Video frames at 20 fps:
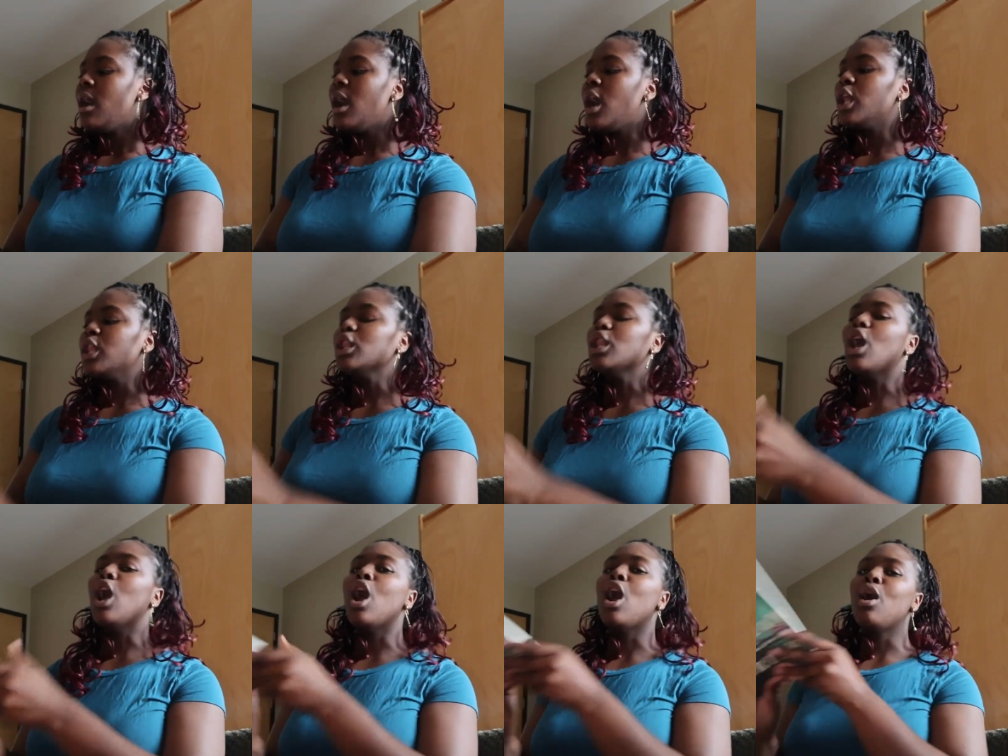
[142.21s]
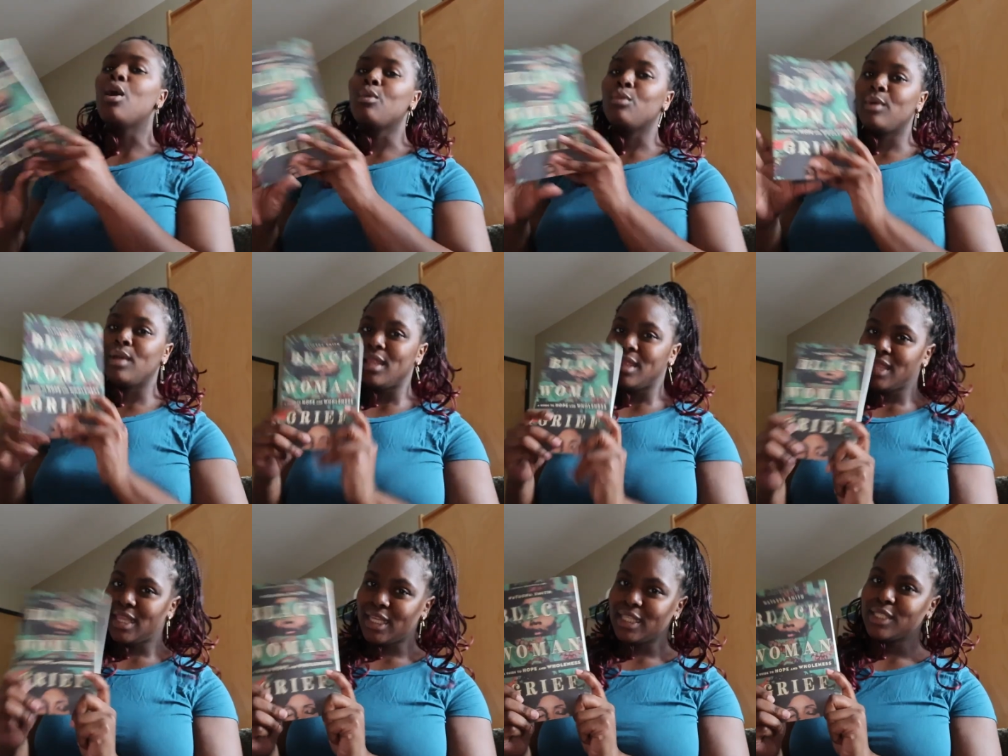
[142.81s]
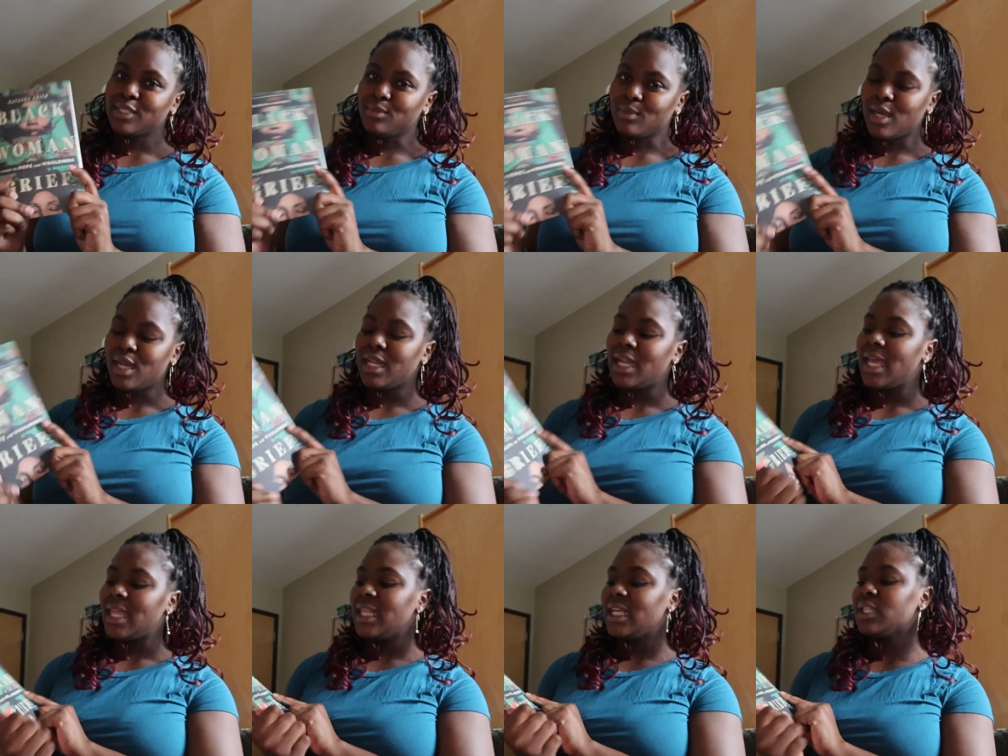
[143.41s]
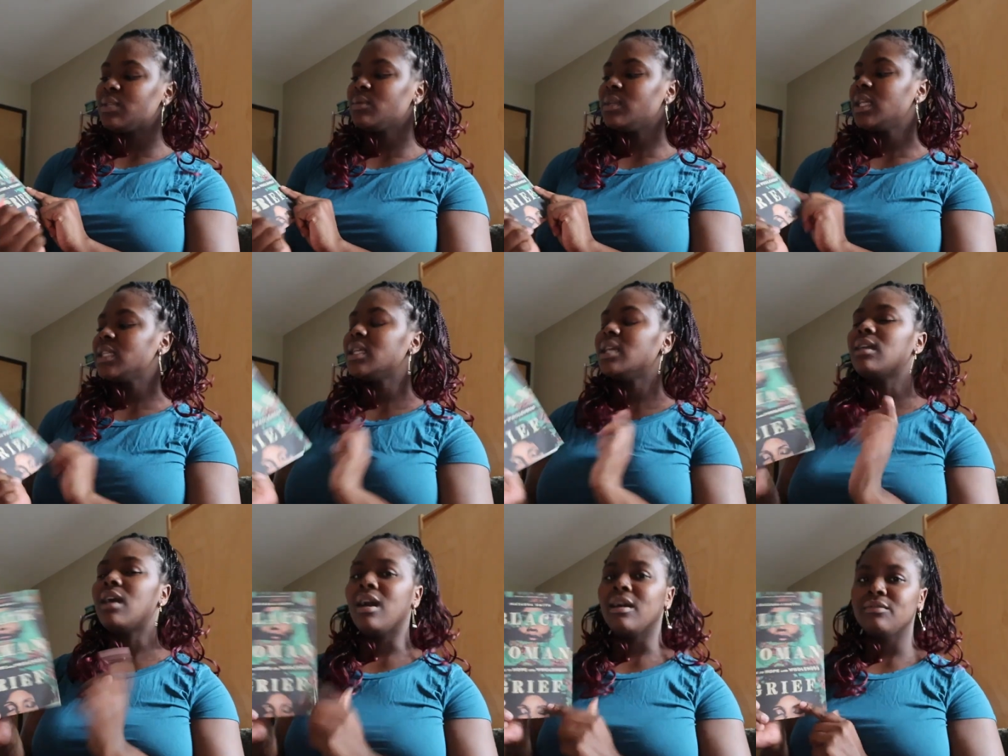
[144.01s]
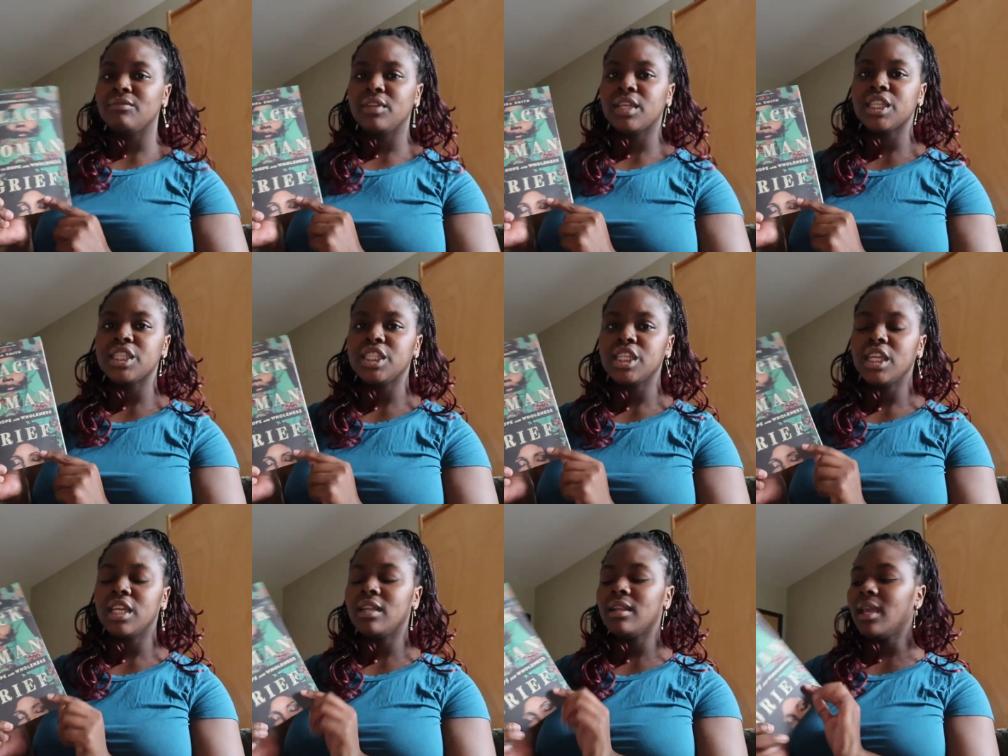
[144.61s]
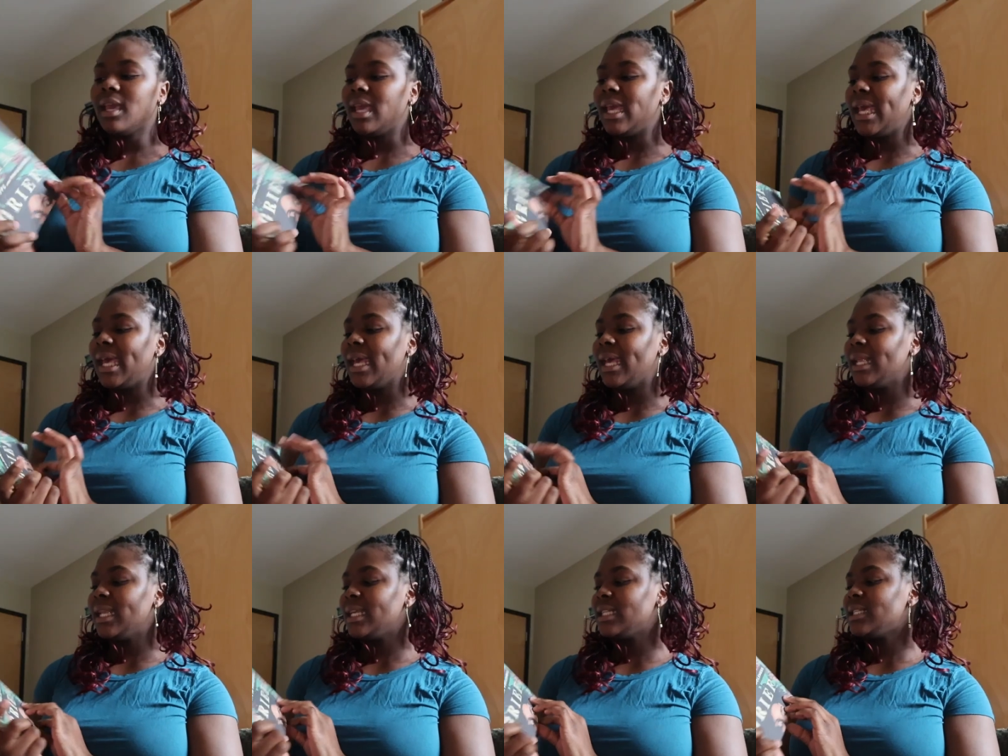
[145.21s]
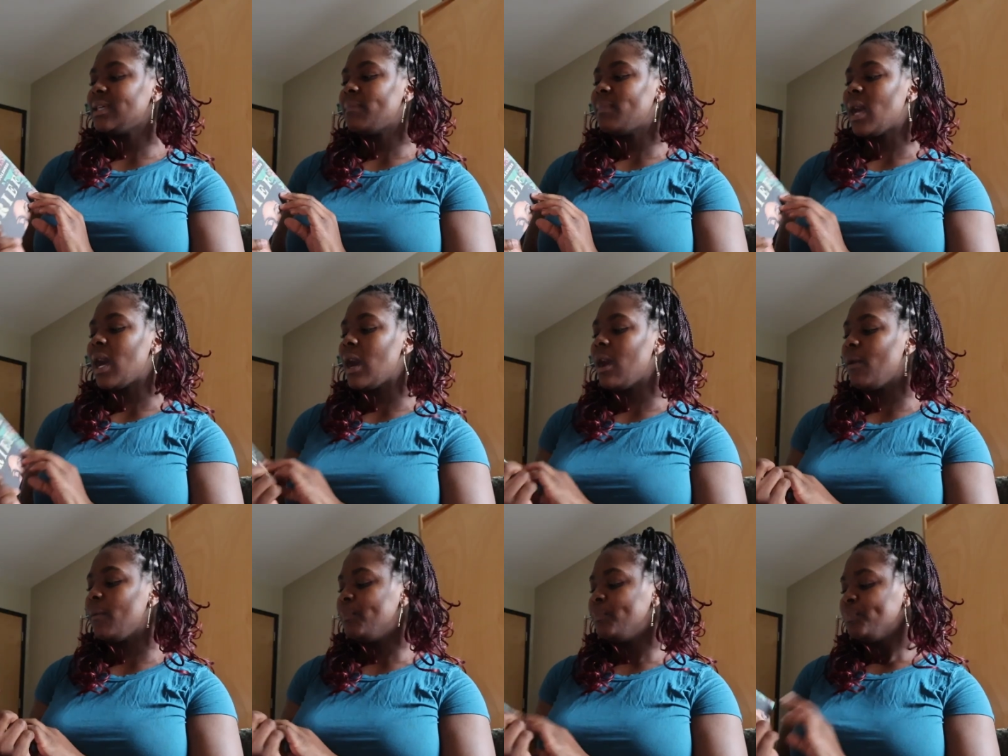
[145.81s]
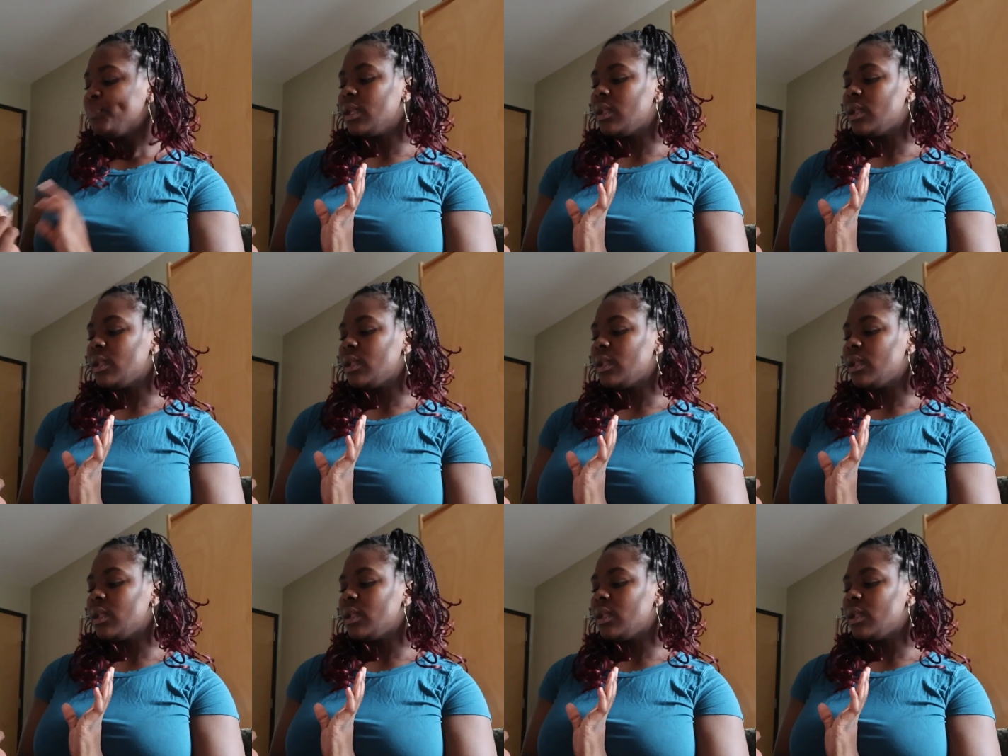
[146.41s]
along with this one. And this one is a nonfiction, and it's about,